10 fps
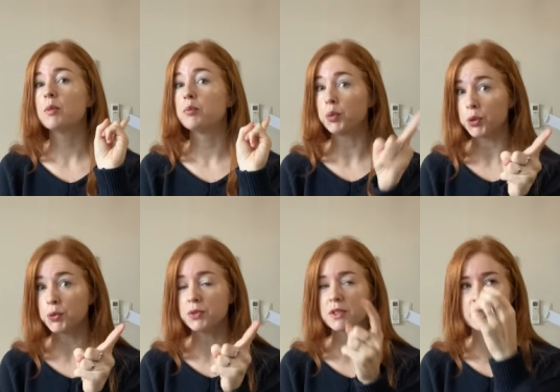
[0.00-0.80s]

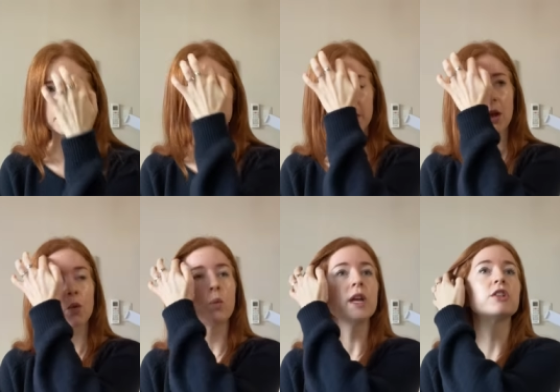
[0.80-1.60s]
Brutes,
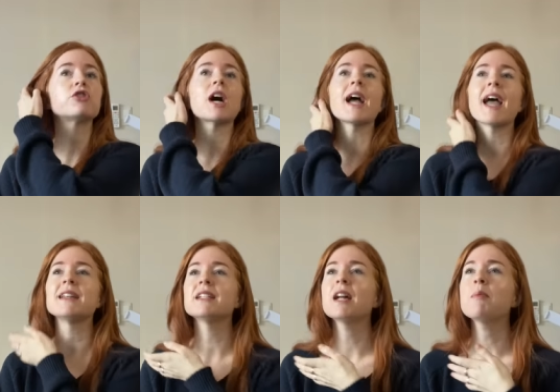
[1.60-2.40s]
which I
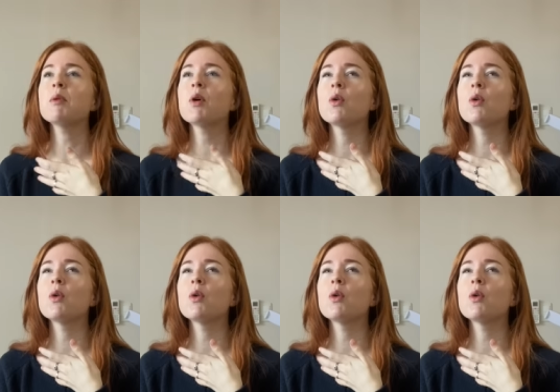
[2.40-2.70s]
ended up